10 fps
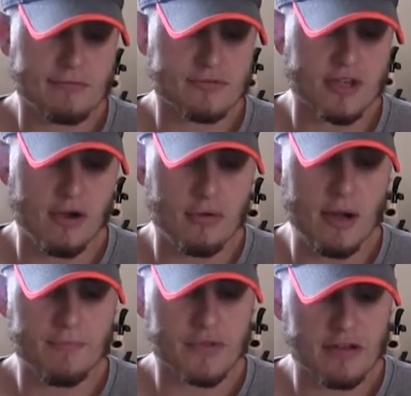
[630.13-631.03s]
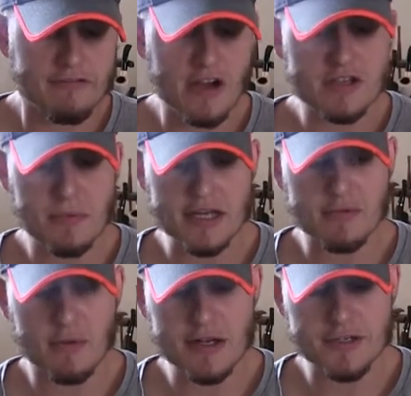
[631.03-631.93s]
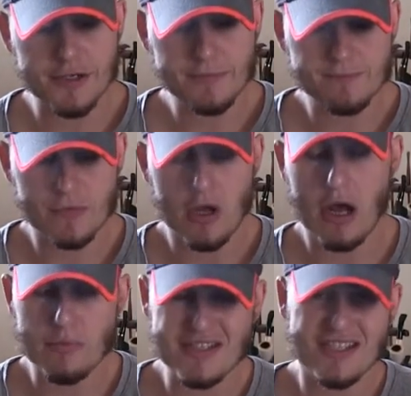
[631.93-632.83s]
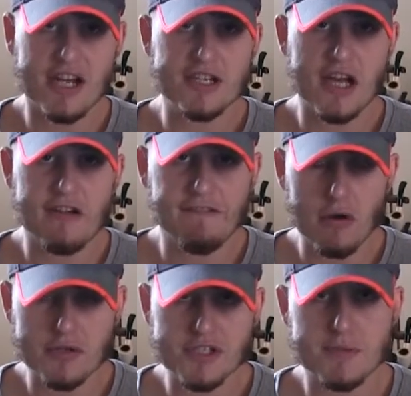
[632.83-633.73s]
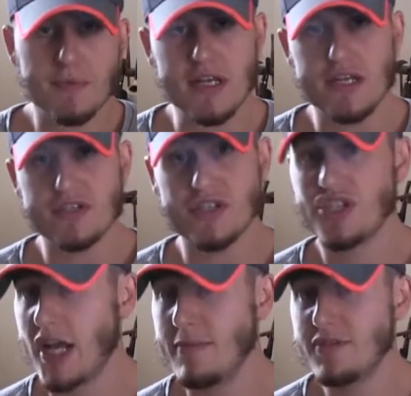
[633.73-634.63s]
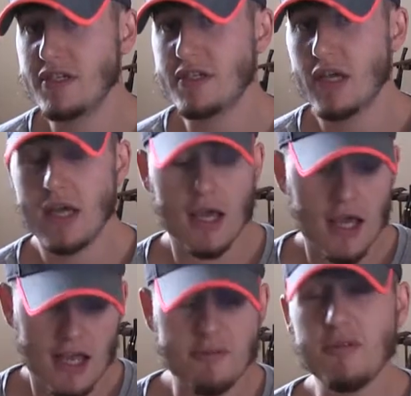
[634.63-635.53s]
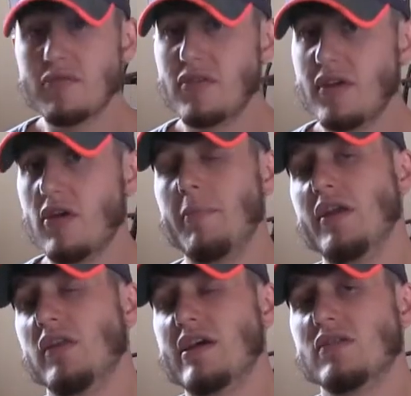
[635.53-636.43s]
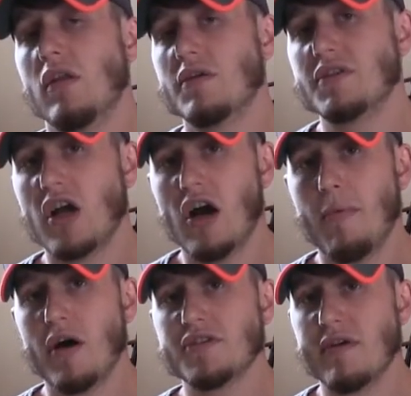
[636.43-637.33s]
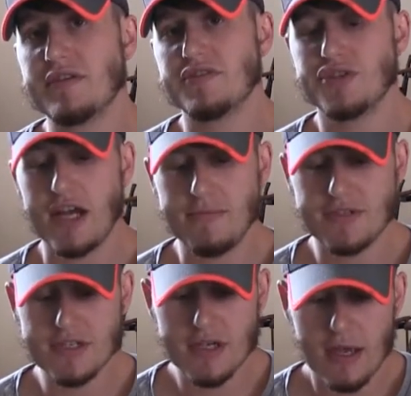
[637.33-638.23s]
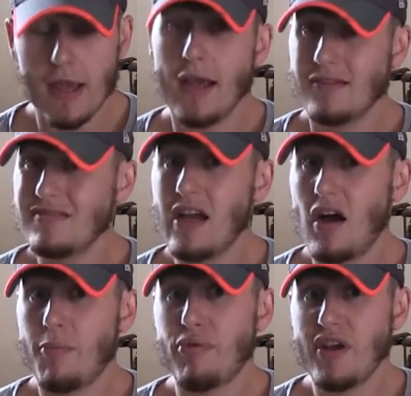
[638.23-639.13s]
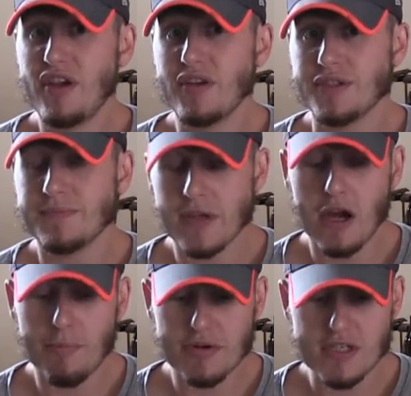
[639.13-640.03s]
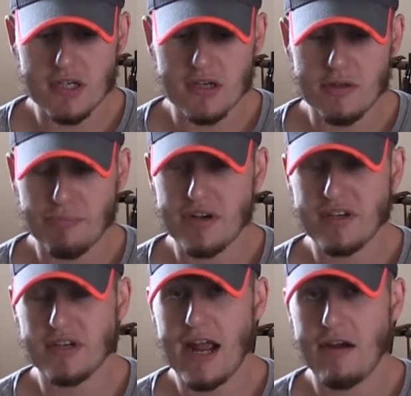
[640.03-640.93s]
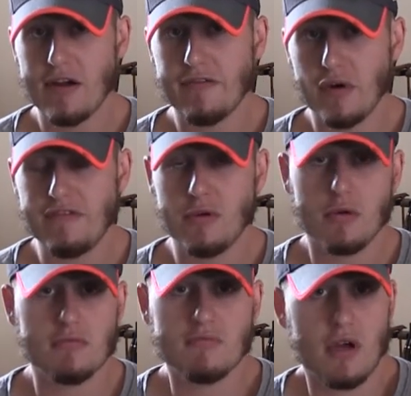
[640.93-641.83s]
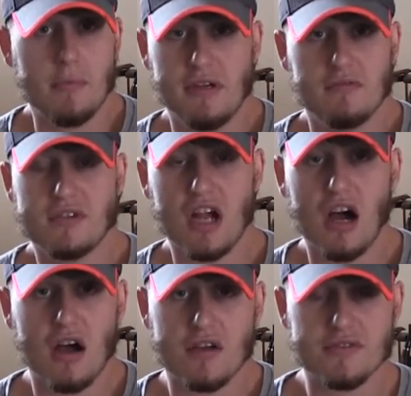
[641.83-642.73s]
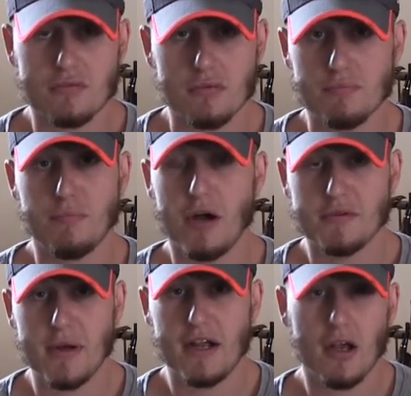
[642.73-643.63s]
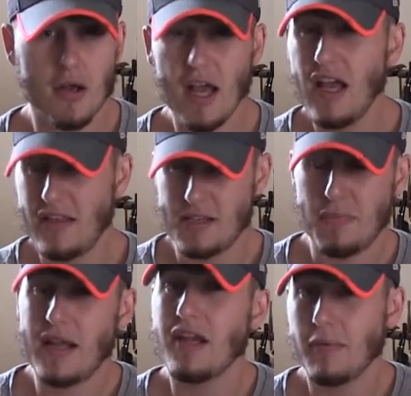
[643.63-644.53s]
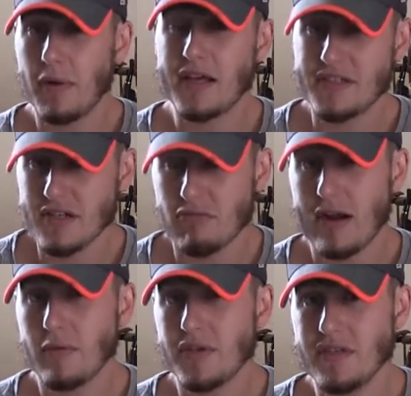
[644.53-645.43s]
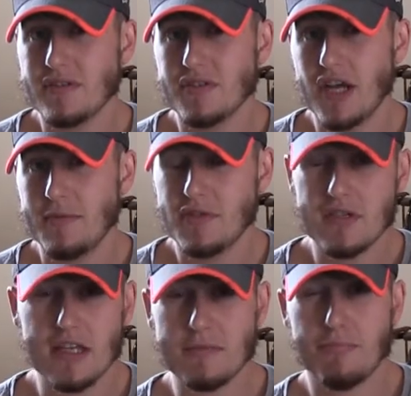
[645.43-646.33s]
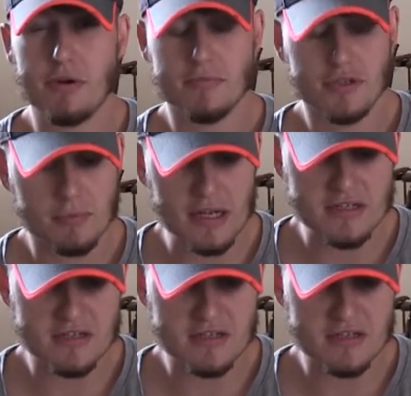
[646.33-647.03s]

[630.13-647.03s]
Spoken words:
So the first place we went to was in JJ Fox in St James's. And to be honest with you, I mean, there's a lot of cigar bars around St James's. They are pretty good. They are pretty good. A pretty good area for if you want, I mean, cigars or pipe tobacco. There's plenty of places around in St James's, so that's pretty much a good place